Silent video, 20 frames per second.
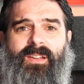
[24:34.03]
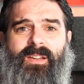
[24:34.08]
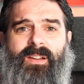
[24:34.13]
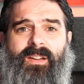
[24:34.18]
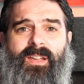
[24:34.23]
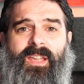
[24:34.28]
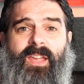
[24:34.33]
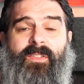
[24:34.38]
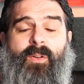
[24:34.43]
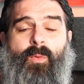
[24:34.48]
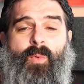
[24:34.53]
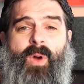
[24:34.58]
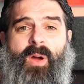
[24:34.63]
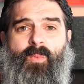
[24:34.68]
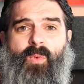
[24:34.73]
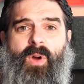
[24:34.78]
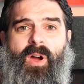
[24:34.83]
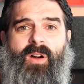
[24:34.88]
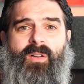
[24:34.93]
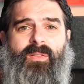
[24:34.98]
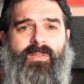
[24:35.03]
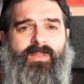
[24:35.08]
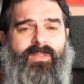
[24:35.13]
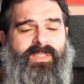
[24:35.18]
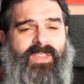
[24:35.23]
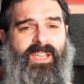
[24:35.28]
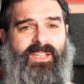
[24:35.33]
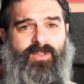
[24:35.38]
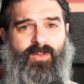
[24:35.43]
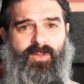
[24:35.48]
If it went well,
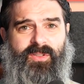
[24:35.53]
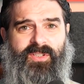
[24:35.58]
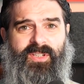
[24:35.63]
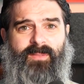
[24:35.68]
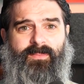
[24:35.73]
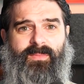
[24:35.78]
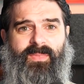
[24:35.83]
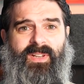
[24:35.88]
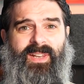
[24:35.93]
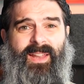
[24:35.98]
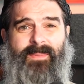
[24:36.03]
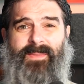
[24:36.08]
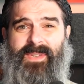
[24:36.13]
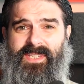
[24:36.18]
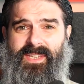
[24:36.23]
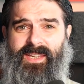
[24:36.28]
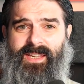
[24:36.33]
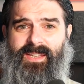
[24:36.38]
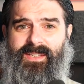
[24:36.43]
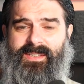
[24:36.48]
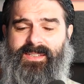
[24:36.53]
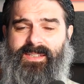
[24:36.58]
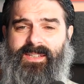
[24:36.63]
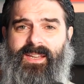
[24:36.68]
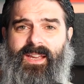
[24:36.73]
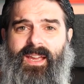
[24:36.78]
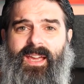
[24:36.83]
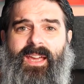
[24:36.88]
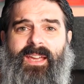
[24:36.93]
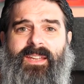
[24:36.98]
that's awesome. Let me see it,
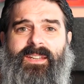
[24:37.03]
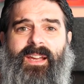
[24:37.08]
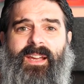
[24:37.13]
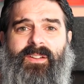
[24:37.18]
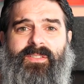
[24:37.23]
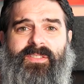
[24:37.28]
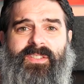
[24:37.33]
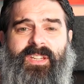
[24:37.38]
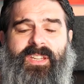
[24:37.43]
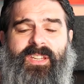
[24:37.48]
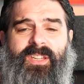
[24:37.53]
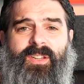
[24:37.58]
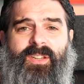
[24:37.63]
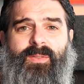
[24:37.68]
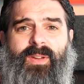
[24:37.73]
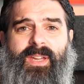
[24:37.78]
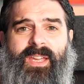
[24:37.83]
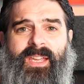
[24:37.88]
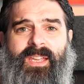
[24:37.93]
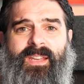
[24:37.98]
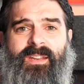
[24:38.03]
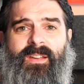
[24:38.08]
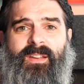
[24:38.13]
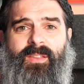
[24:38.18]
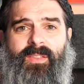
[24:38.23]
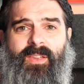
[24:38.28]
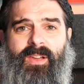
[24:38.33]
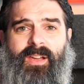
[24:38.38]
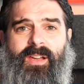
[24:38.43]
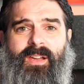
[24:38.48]
and I'll see you in
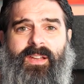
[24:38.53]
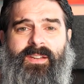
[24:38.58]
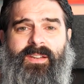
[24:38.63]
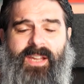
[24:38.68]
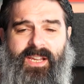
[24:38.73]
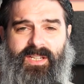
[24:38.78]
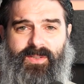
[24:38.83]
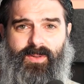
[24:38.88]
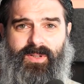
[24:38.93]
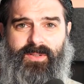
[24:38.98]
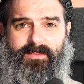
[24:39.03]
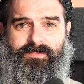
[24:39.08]
the next one.